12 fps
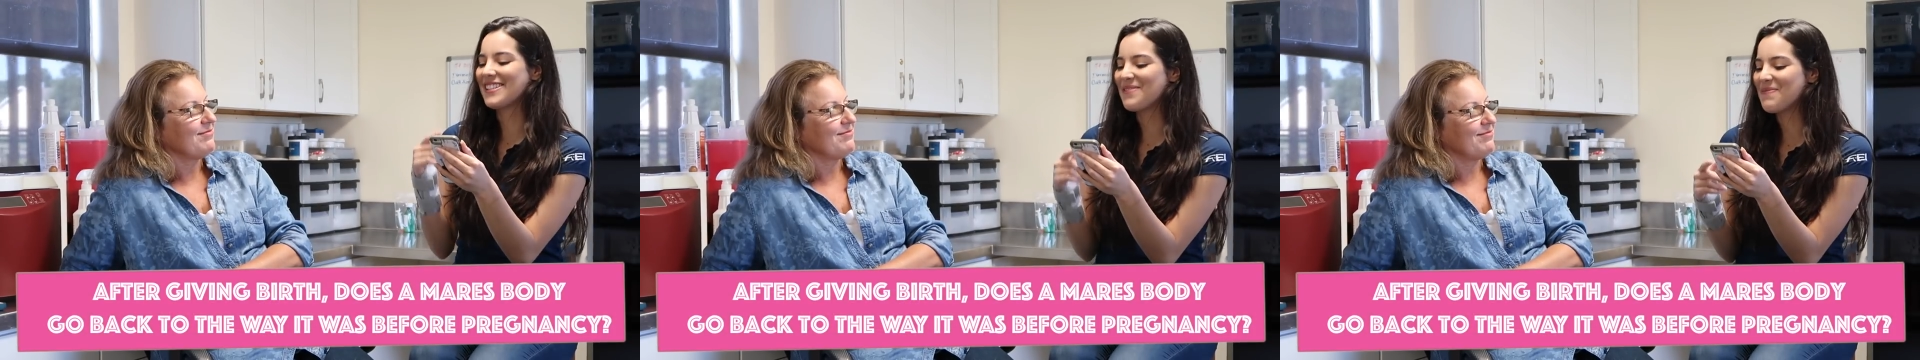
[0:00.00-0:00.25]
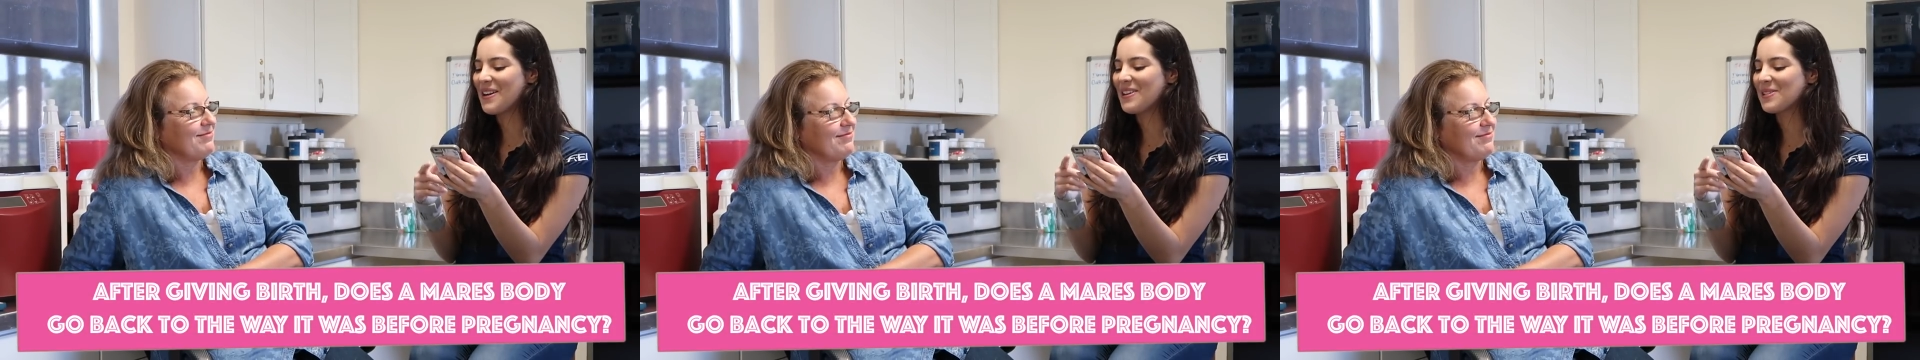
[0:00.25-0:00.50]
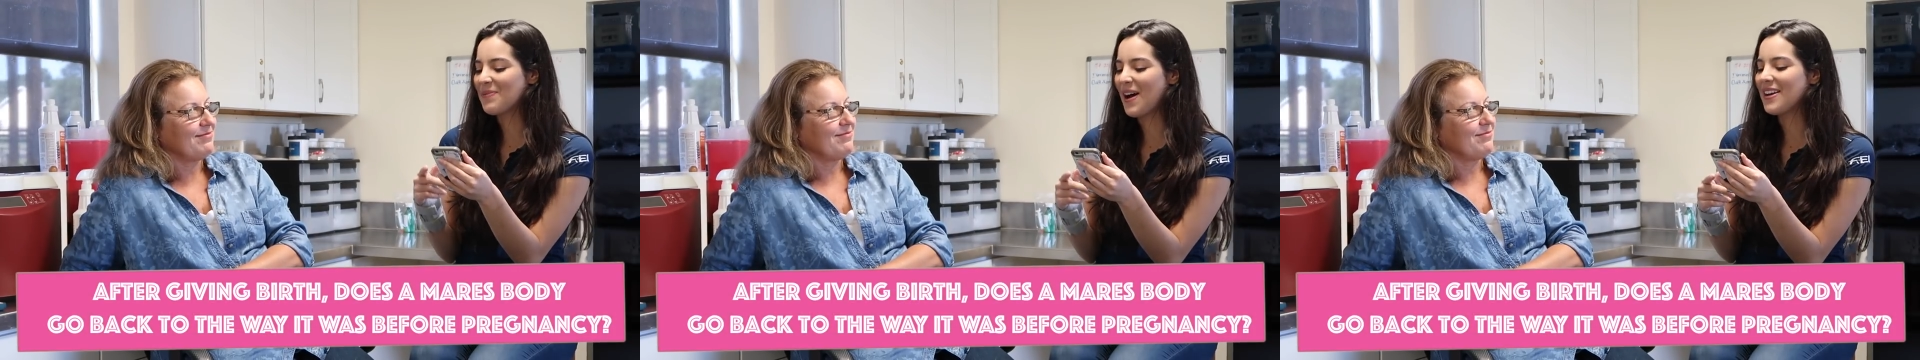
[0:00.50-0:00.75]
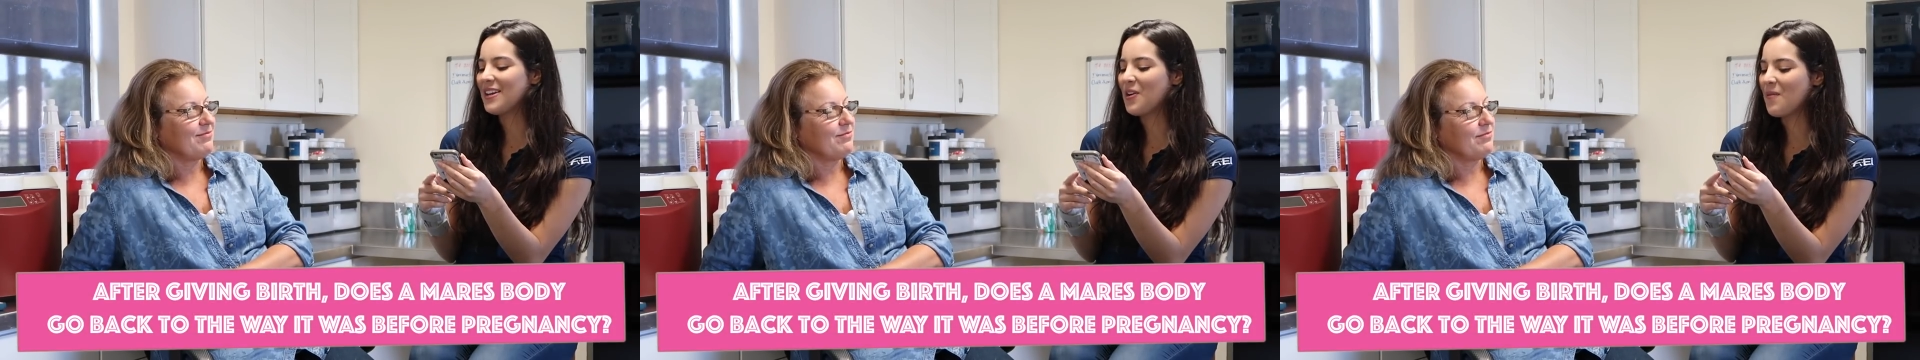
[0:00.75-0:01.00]
Speaker 1: does a mare's
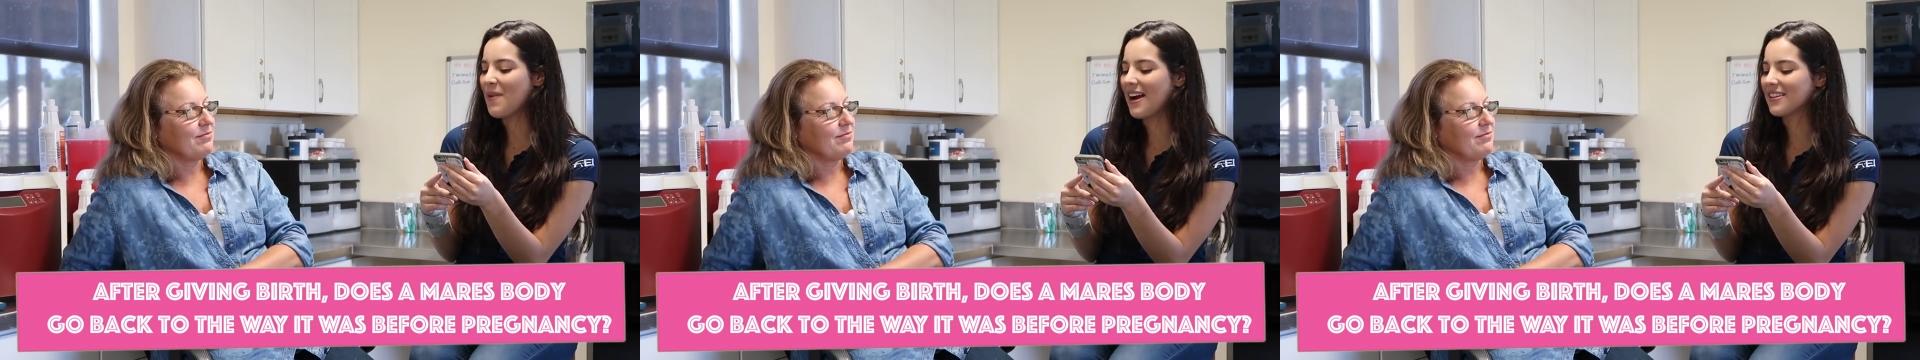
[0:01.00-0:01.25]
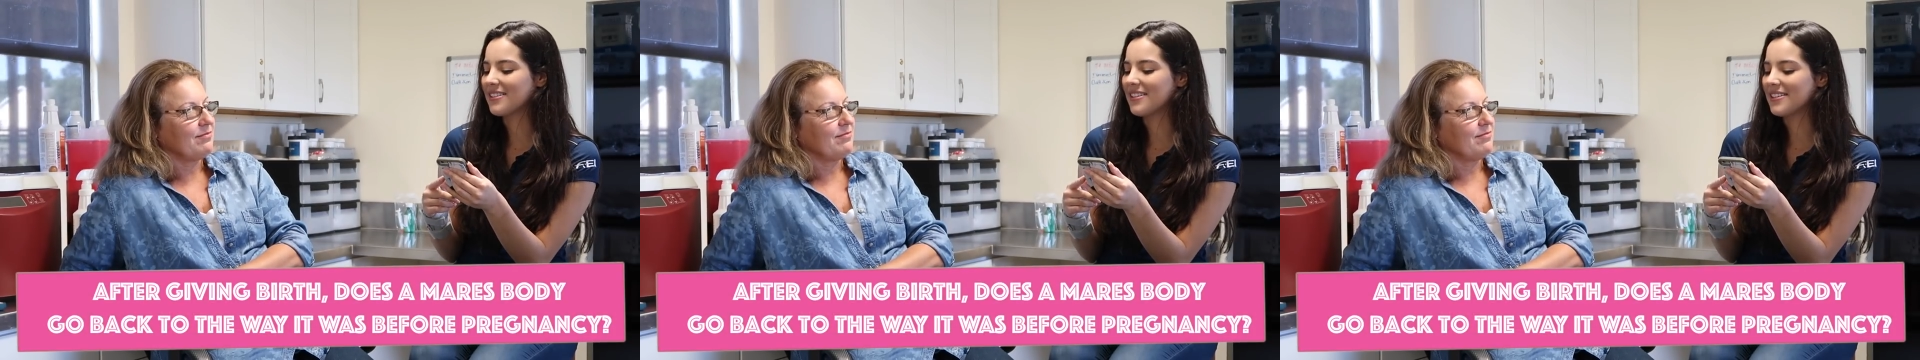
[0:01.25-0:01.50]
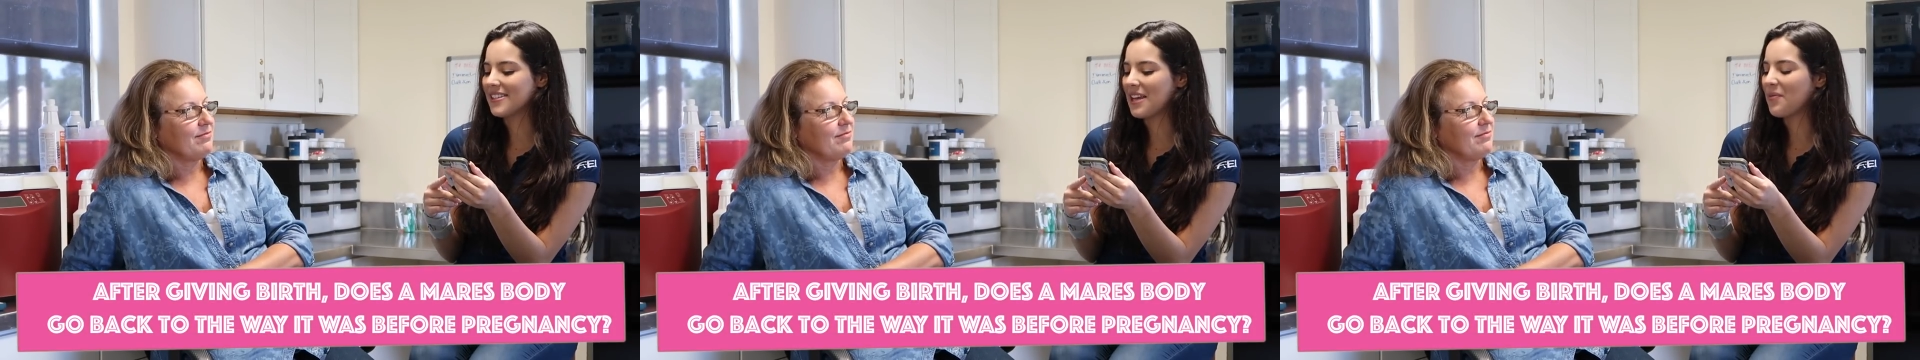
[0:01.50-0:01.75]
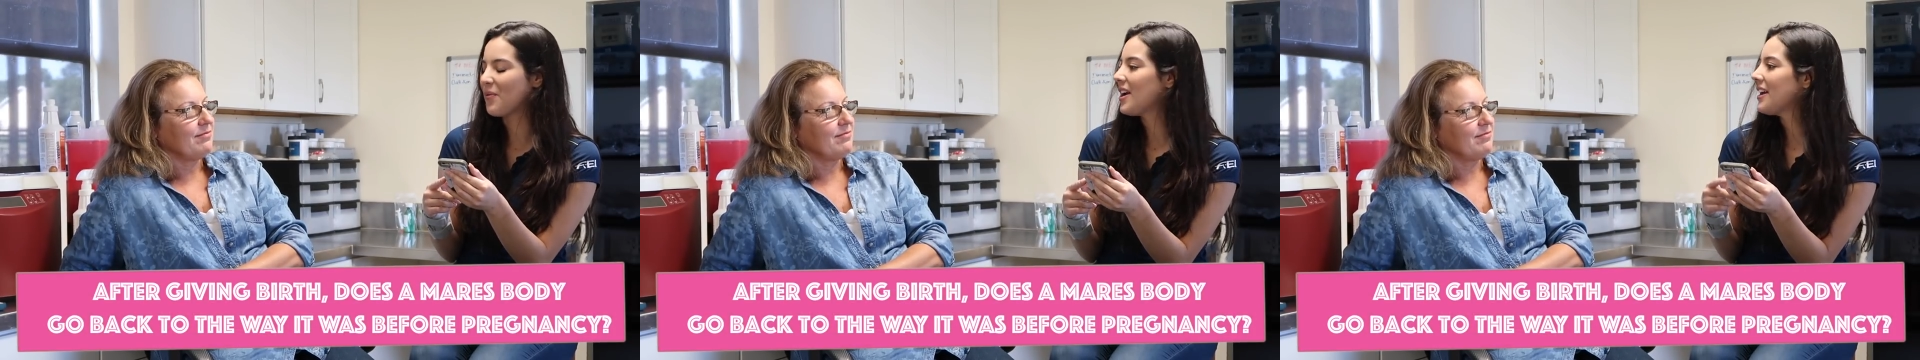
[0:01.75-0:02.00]
body go back to the
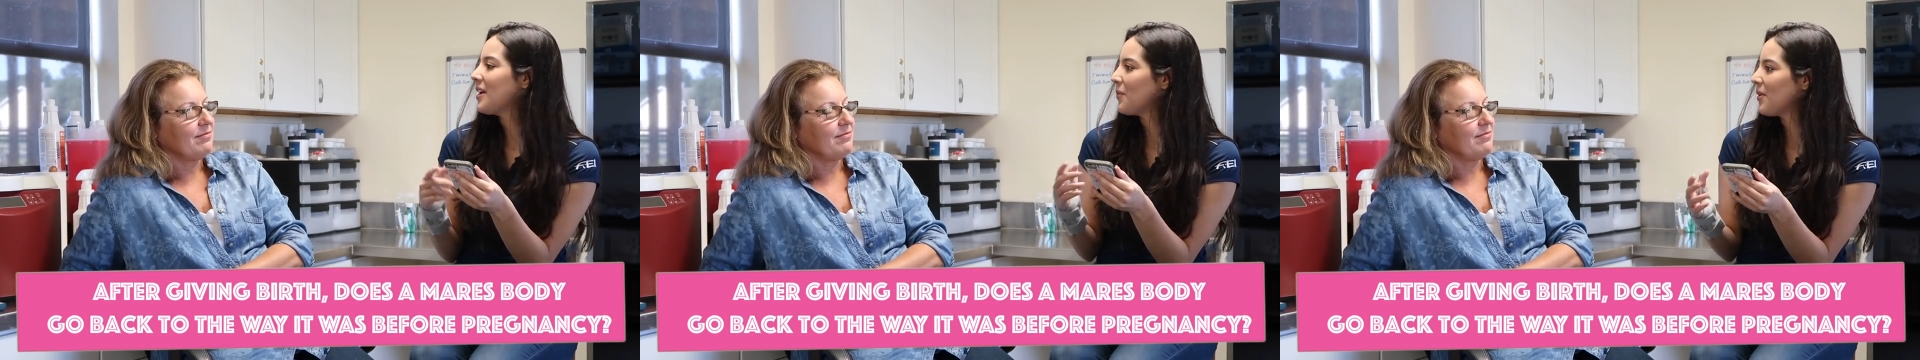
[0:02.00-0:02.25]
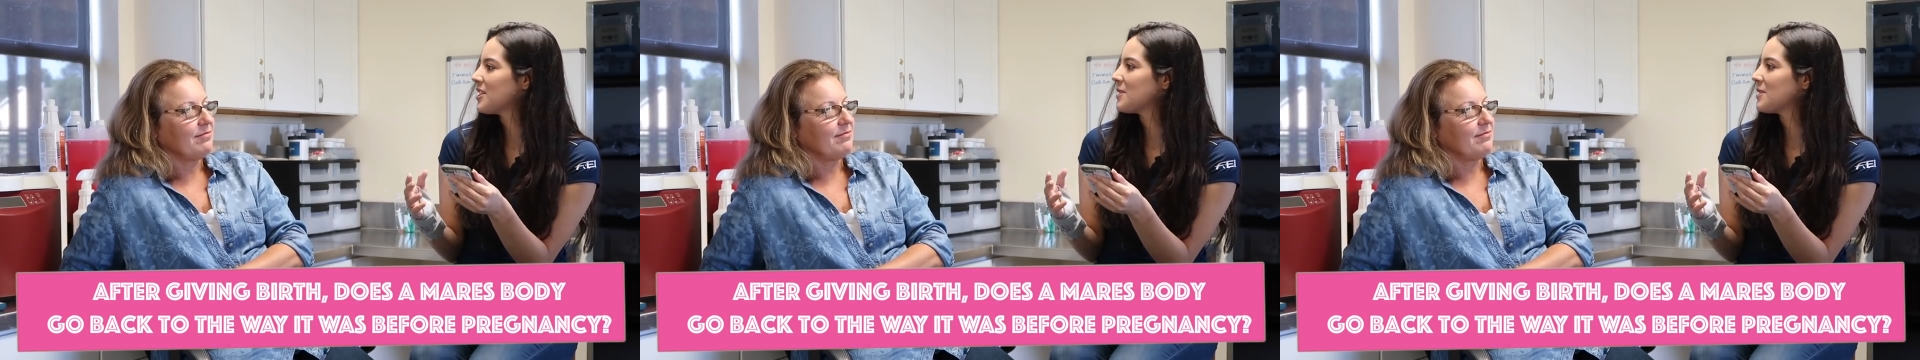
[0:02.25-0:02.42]
same way it